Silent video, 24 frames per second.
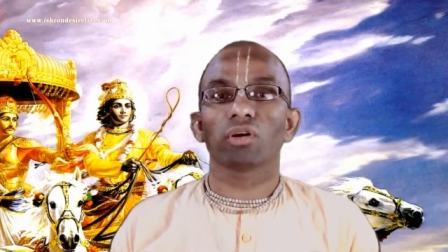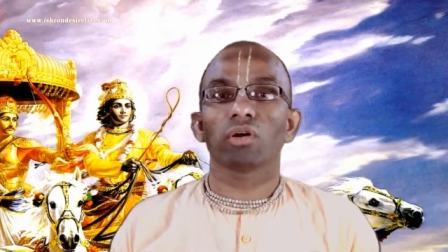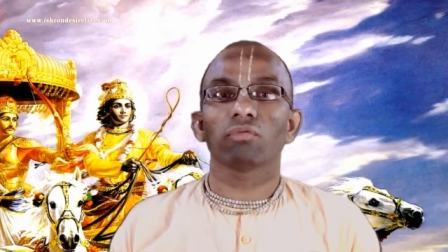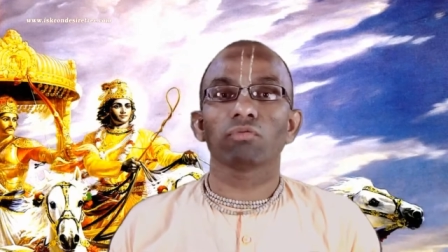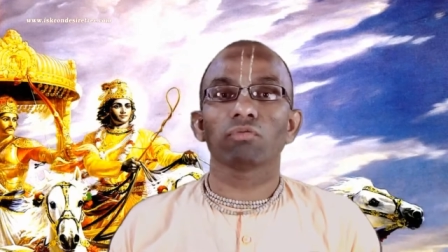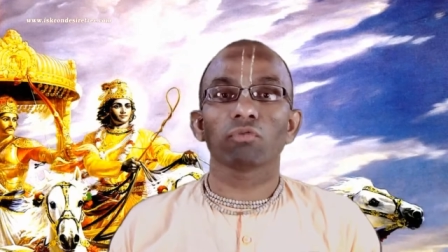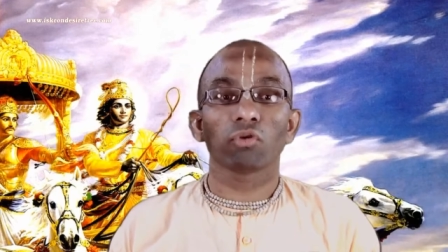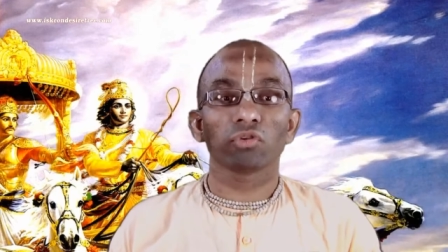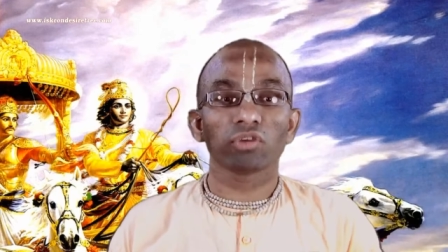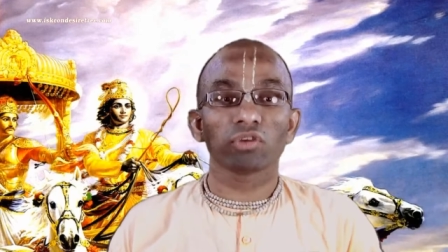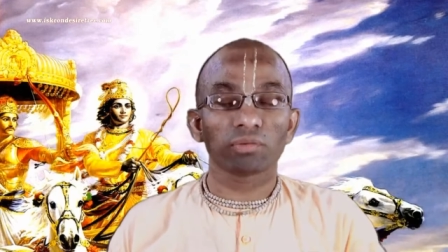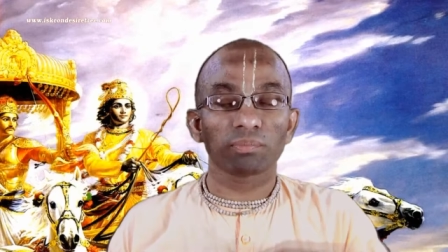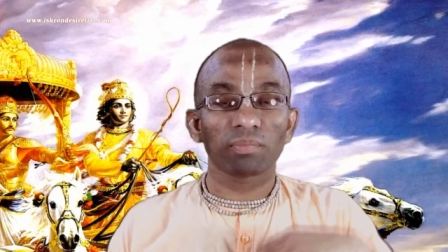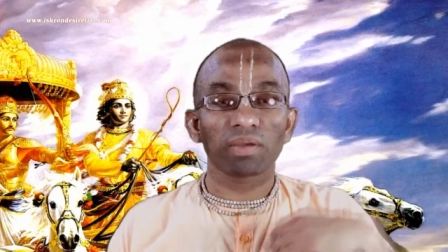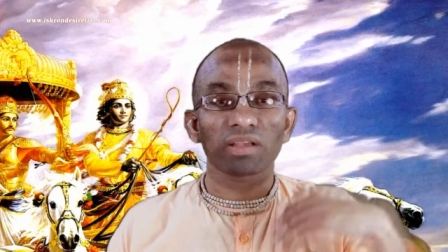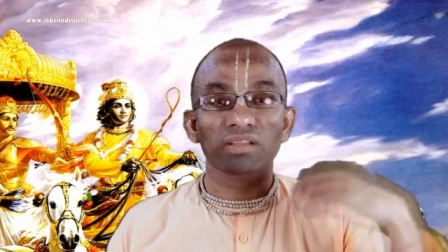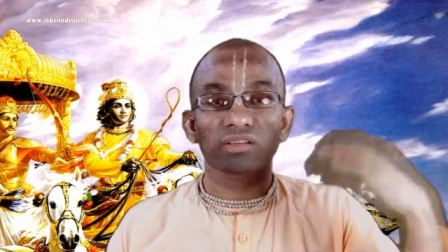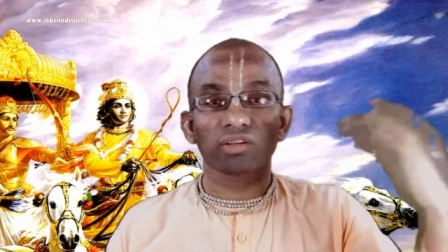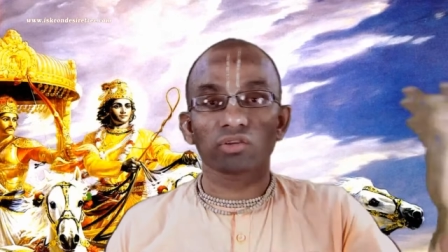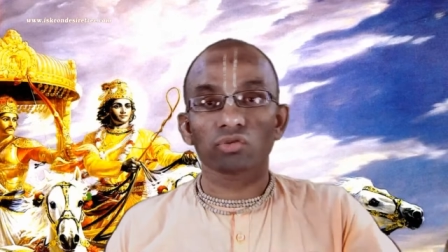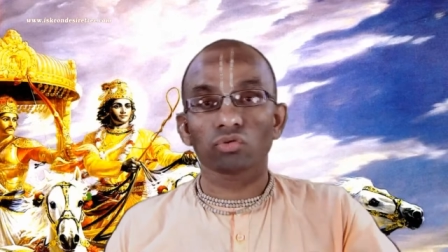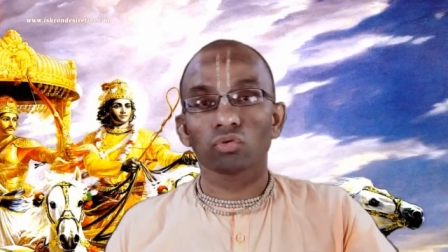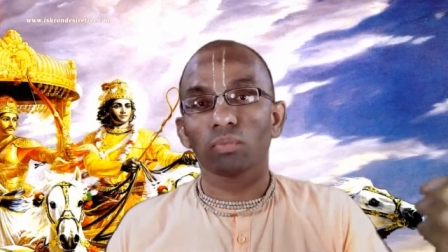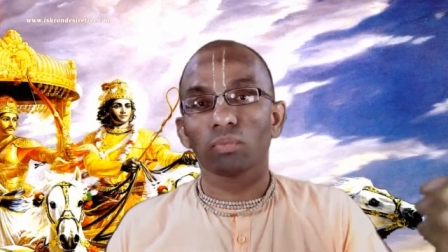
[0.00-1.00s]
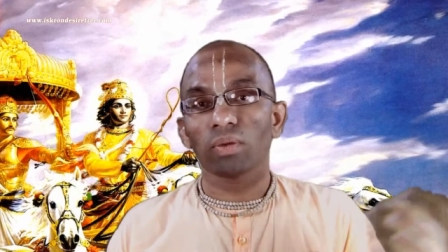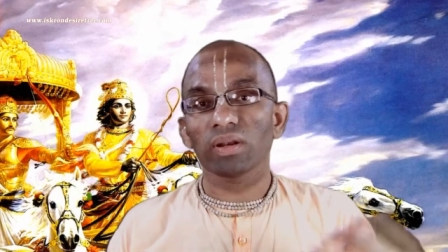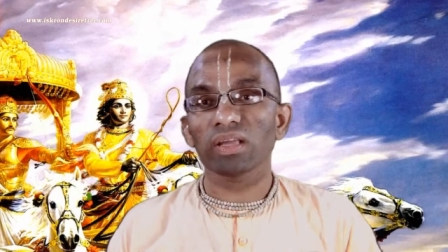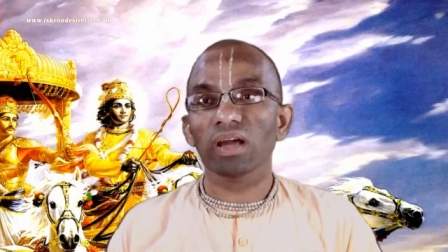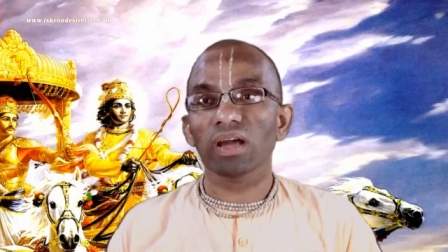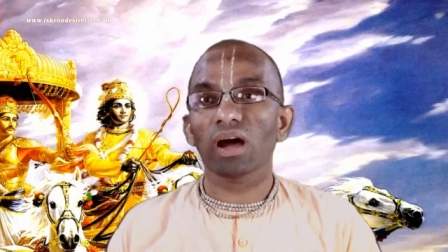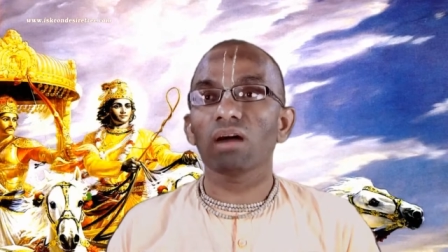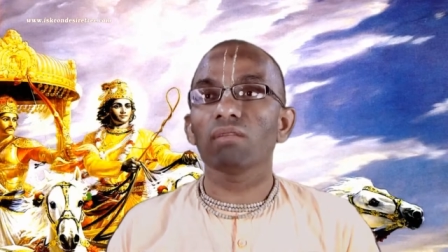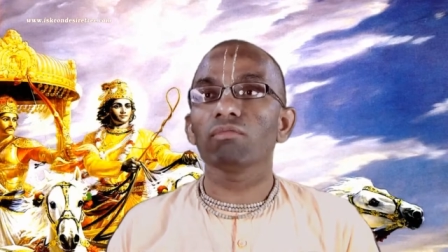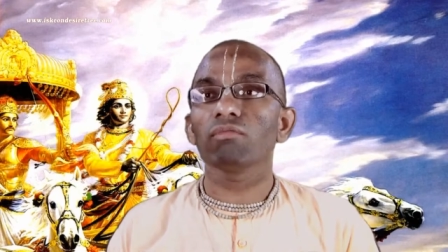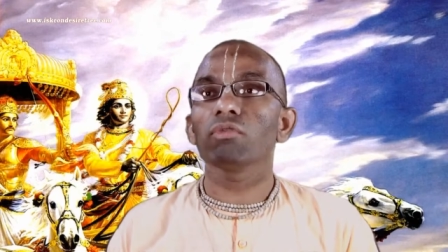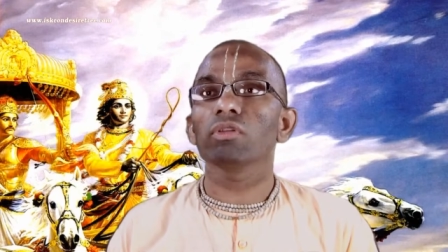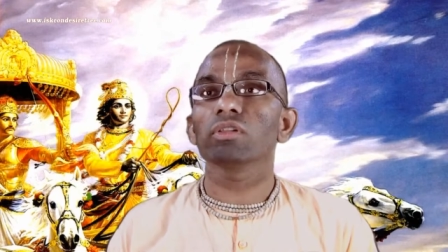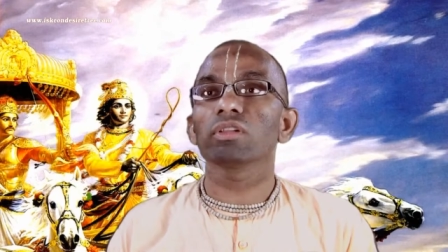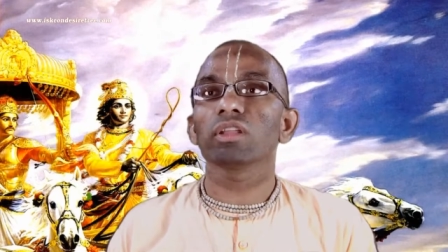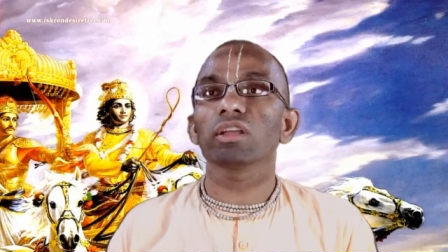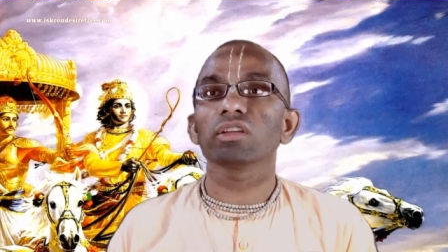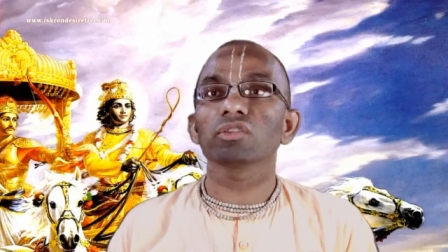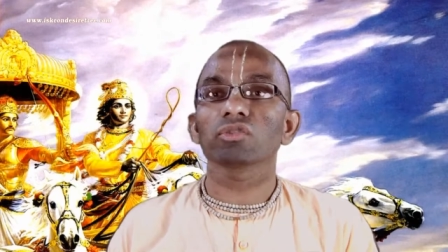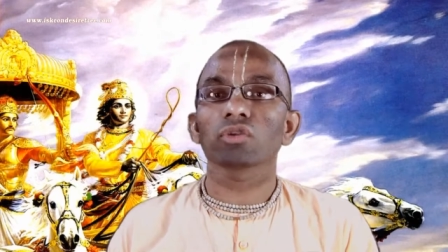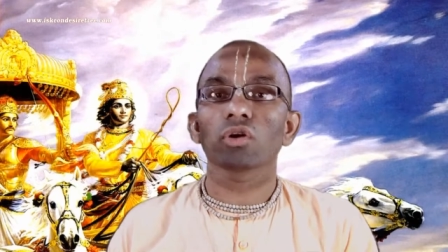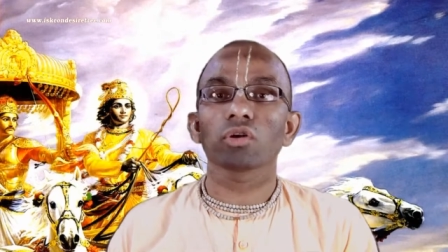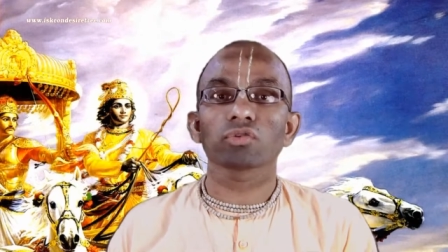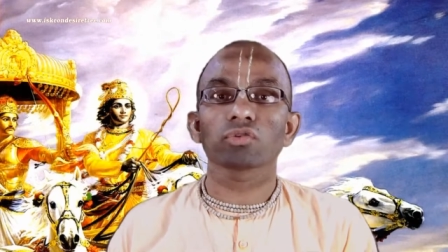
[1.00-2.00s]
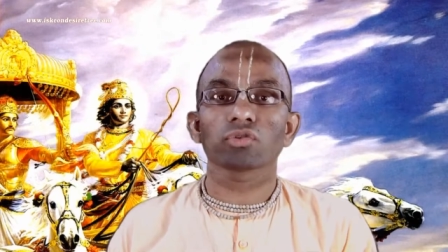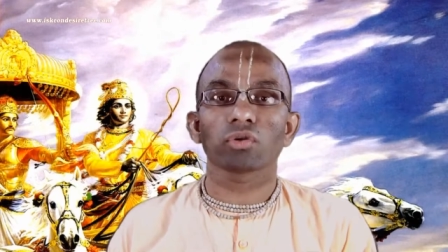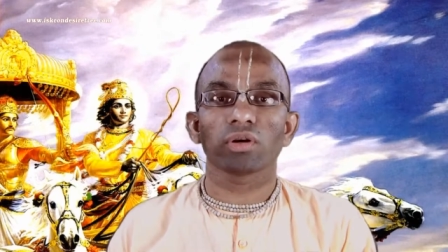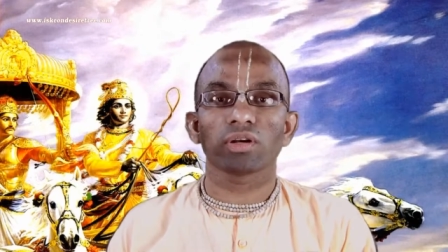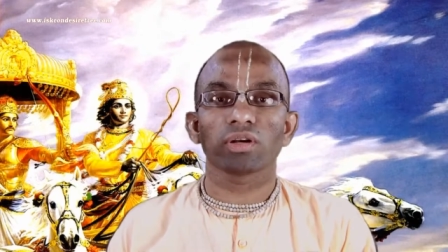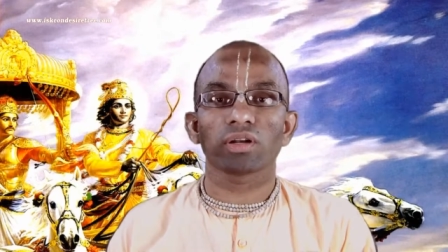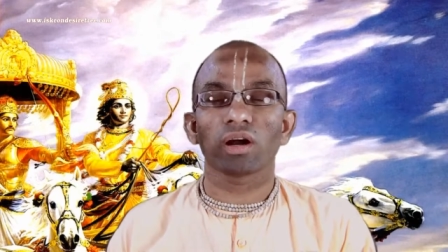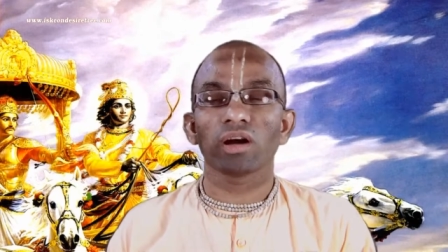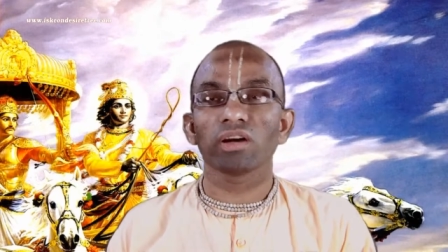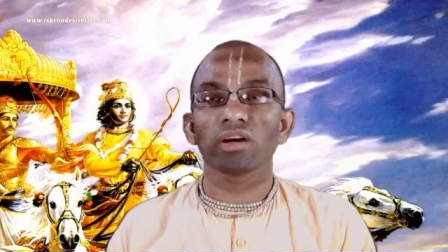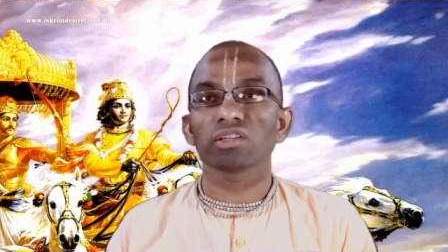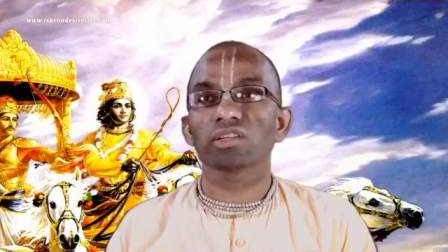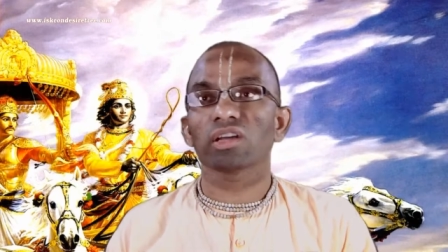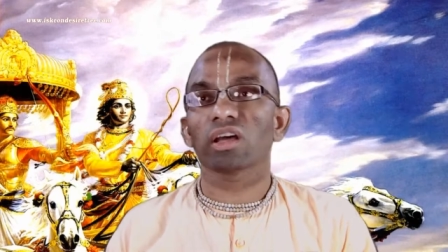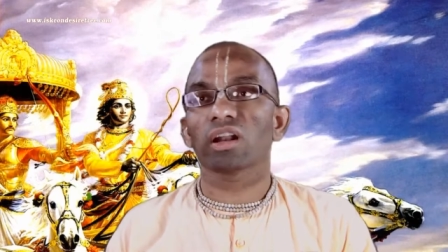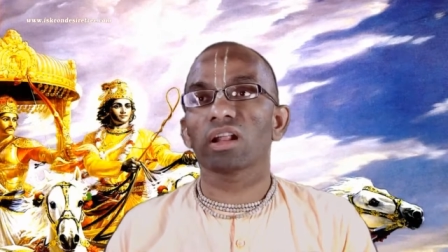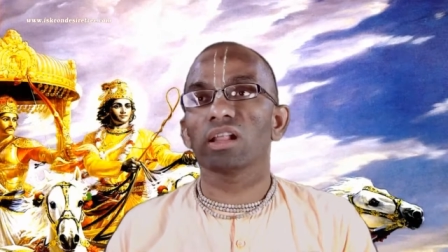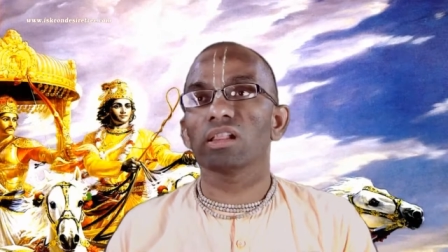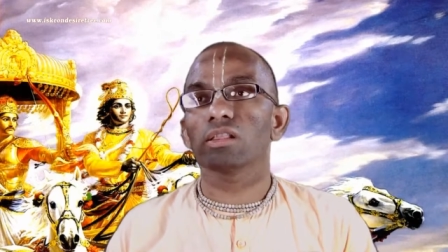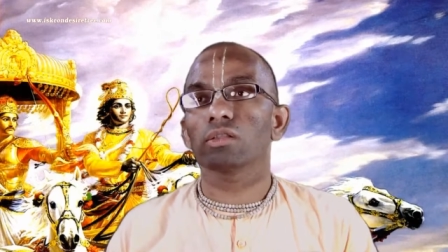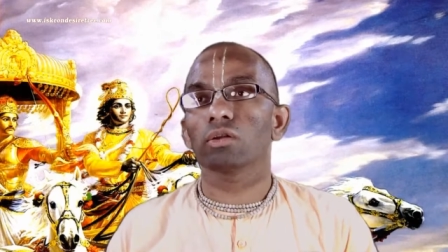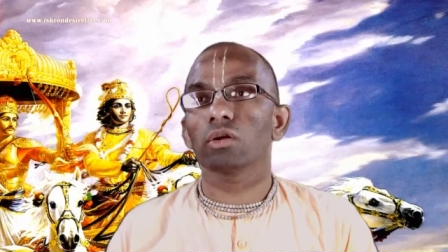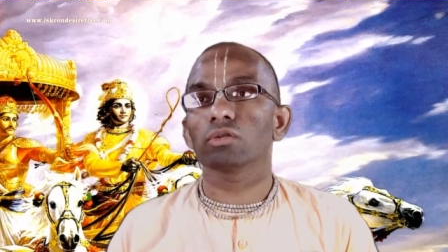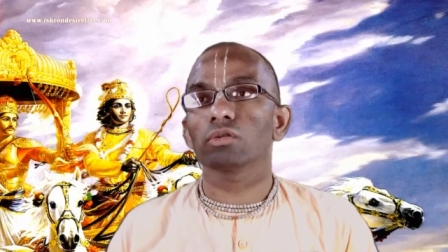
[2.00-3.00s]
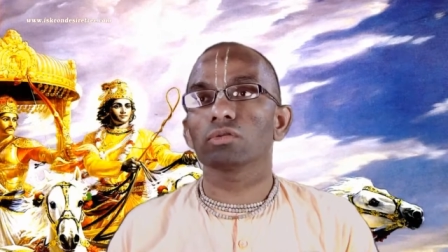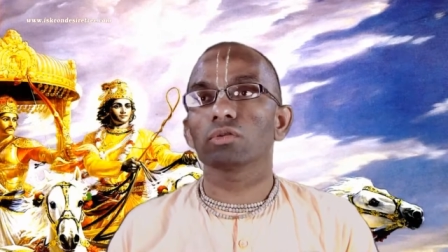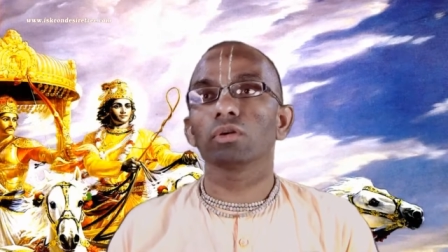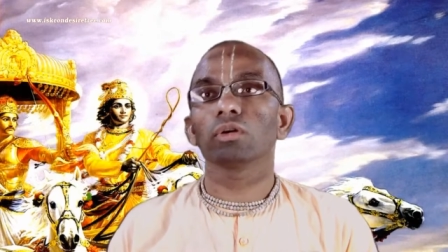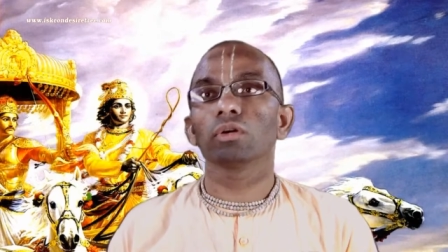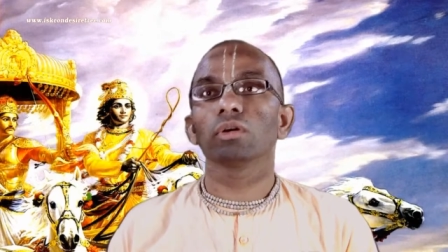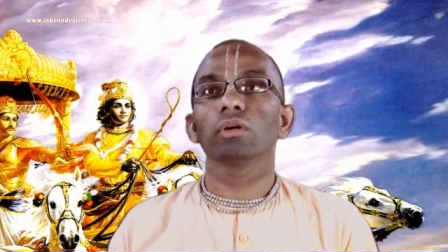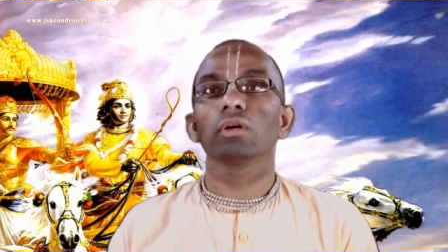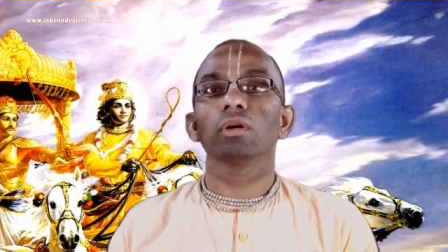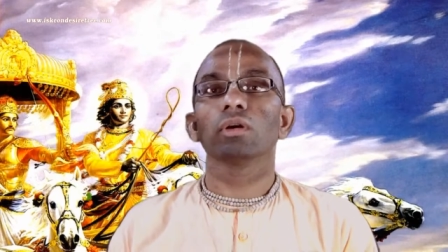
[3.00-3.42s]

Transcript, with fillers: and of course it makes us do many harmful things also. It hurts our health also.